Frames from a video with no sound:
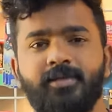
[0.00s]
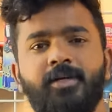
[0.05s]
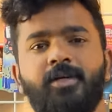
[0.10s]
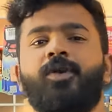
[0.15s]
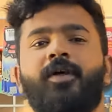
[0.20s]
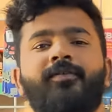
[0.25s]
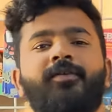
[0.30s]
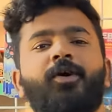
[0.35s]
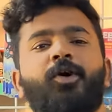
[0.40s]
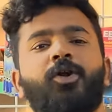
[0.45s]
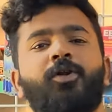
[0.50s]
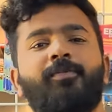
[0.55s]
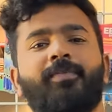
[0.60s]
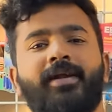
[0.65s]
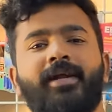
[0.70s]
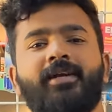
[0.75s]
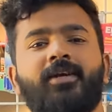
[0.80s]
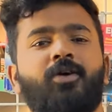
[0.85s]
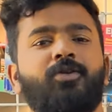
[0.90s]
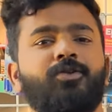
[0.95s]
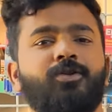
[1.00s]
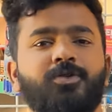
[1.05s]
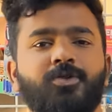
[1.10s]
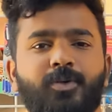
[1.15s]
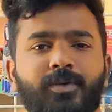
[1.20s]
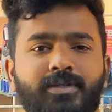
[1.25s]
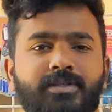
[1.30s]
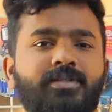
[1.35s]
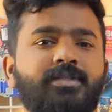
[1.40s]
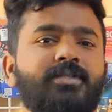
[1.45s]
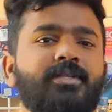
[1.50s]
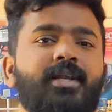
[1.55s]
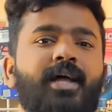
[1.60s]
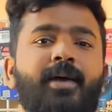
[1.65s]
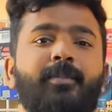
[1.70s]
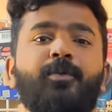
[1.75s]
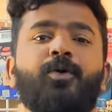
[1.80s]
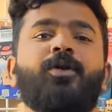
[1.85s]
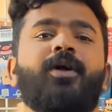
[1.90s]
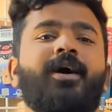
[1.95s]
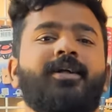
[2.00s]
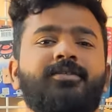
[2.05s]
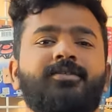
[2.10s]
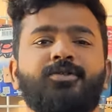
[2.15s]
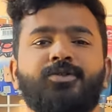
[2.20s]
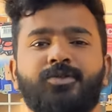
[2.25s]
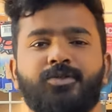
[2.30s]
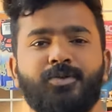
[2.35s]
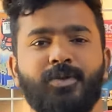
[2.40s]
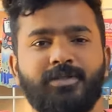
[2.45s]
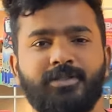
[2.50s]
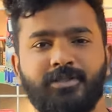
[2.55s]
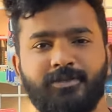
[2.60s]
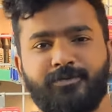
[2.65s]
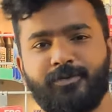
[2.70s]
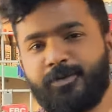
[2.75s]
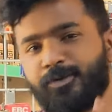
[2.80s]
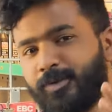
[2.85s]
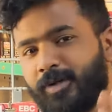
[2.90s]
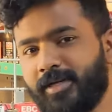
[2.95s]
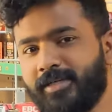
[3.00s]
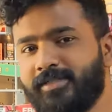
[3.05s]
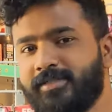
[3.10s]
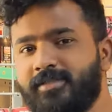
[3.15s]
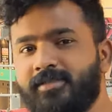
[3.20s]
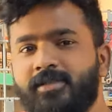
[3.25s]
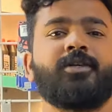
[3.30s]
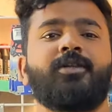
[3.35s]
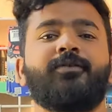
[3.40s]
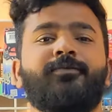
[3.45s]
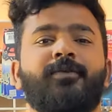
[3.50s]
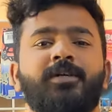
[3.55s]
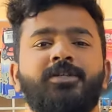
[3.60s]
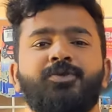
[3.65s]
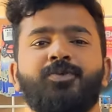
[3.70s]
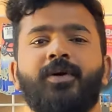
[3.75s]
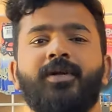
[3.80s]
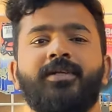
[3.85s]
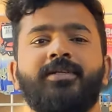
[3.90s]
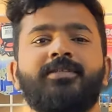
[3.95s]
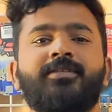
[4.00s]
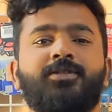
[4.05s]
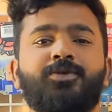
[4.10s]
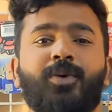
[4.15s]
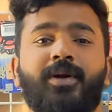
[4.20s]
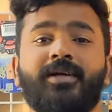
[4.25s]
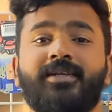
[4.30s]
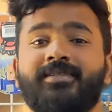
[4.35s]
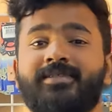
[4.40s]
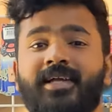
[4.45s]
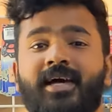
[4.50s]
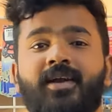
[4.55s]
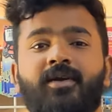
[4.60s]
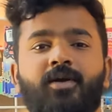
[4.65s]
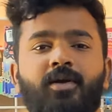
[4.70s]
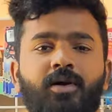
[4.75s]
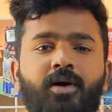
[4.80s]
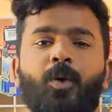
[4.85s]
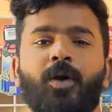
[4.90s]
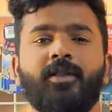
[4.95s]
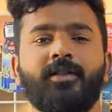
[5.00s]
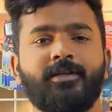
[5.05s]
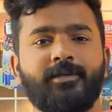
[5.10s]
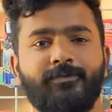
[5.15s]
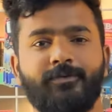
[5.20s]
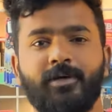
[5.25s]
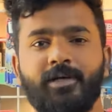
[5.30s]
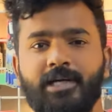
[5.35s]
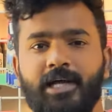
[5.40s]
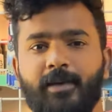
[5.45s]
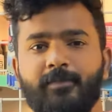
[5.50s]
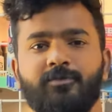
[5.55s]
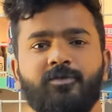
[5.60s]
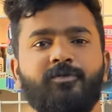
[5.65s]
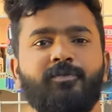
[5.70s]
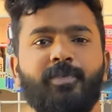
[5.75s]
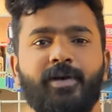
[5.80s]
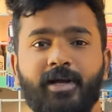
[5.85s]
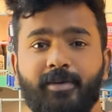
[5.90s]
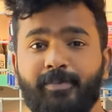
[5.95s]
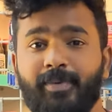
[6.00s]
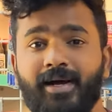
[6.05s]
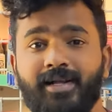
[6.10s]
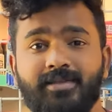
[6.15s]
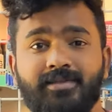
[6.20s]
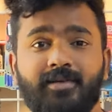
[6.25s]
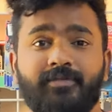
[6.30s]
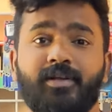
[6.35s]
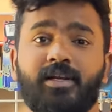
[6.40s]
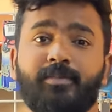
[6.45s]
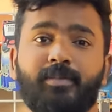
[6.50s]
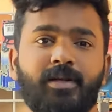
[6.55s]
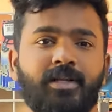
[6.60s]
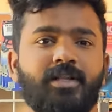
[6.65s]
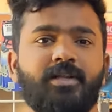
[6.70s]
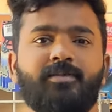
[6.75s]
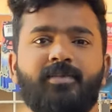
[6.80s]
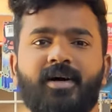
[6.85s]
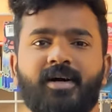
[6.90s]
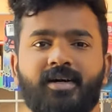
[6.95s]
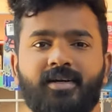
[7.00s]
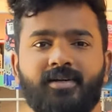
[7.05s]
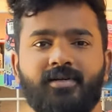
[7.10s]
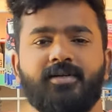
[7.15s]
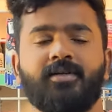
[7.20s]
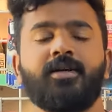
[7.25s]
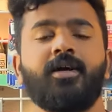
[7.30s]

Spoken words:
Today we are going to break down those questions and I'm going to answer those questions for you guys. So the first one is to understand what are the different types of brake pads available in the market.